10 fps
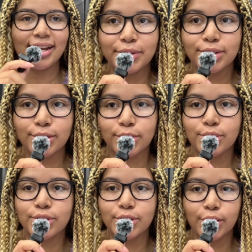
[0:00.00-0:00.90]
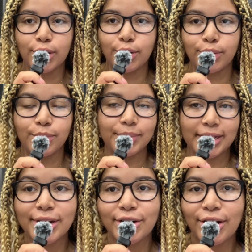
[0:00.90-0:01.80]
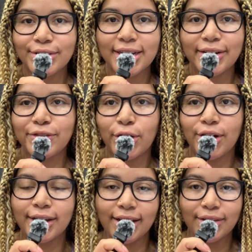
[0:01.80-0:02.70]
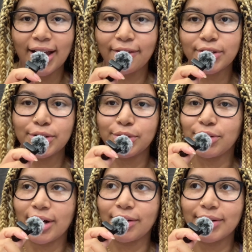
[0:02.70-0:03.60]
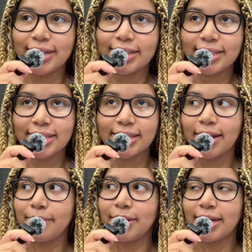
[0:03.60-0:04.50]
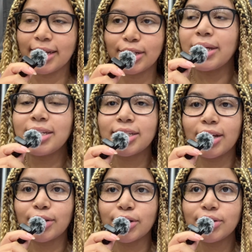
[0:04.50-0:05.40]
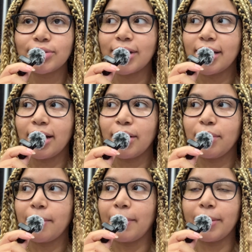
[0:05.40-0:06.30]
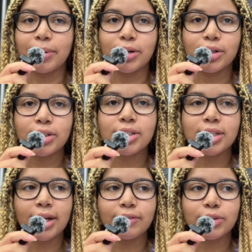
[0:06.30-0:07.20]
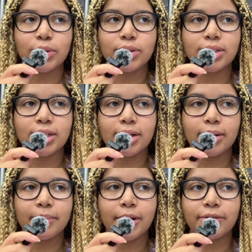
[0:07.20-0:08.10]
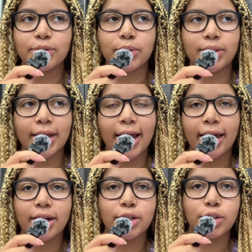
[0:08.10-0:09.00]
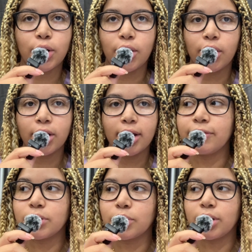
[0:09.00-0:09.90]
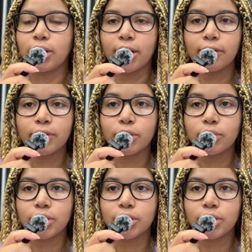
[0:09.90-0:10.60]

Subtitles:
Now it's a little slow. The morning crowd's kind of gone. Now the afternoon crowd is coming. Best sellers right now, my birds. I've sold some. I've sold a cat and a dog. I've sold a lot of little